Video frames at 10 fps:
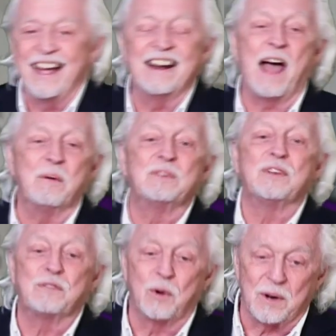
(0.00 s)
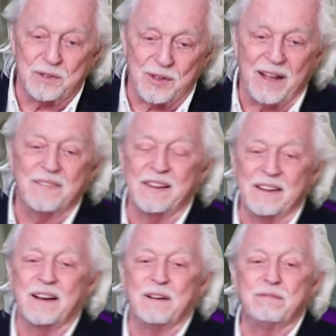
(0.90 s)
And I was, of course, on
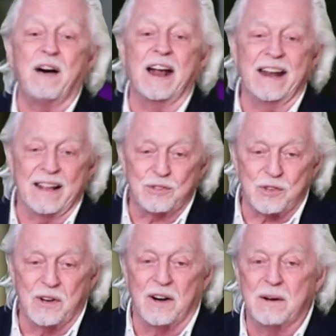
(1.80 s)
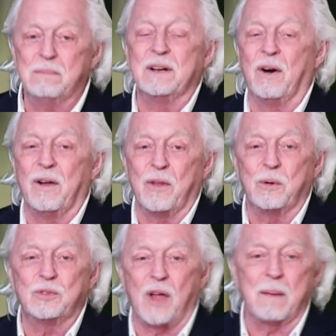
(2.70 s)
the finance club and all
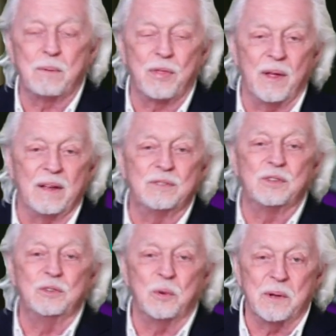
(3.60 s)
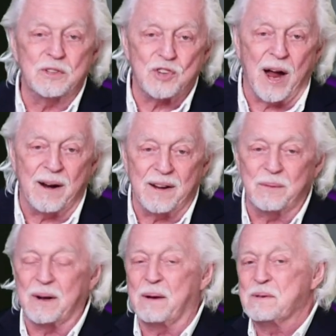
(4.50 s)
those type of things, and doing charting
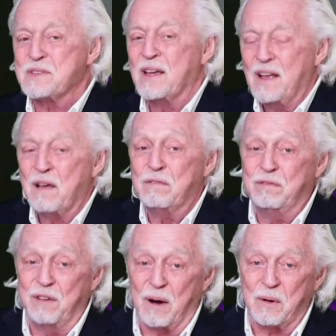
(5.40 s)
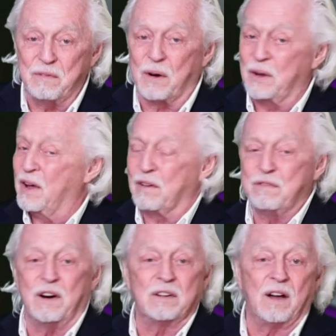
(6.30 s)
when I was very, very young.
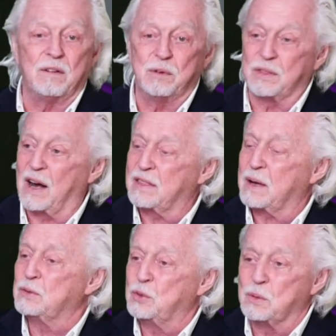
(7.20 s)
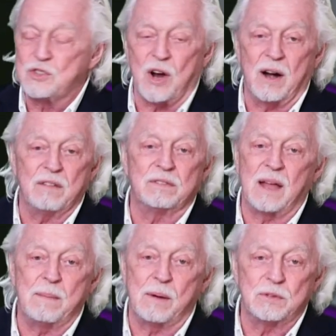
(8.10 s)
Fell in love with it. I think I was doing charting by the
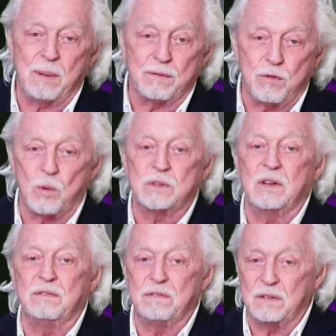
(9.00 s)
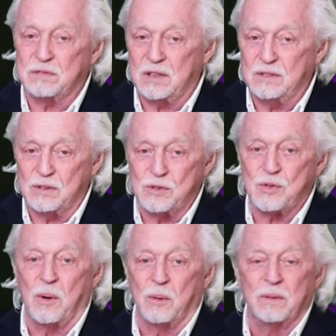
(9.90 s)
time I was about 14, 15 years
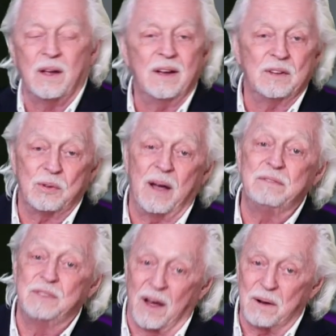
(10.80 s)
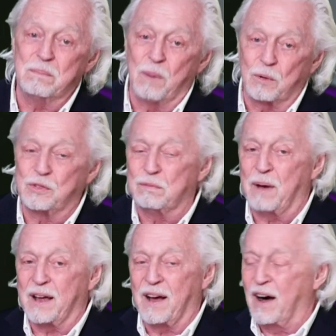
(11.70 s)
old. So I've done it most of
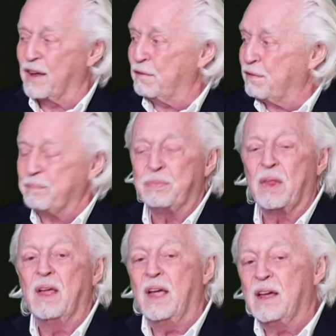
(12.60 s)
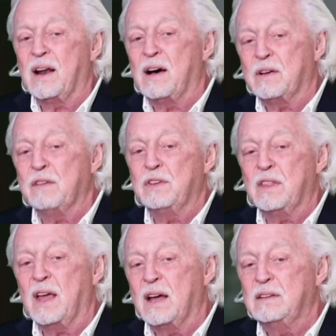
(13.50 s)
my life. And I'll give you
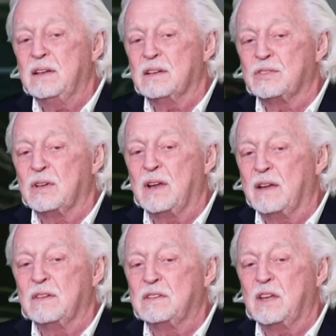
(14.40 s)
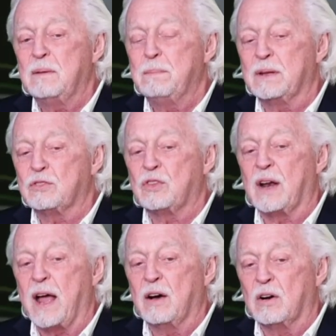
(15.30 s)
the ideas and the tidbits that
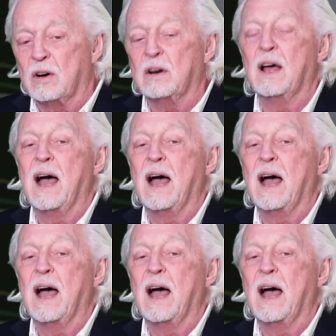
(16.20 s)
I learned.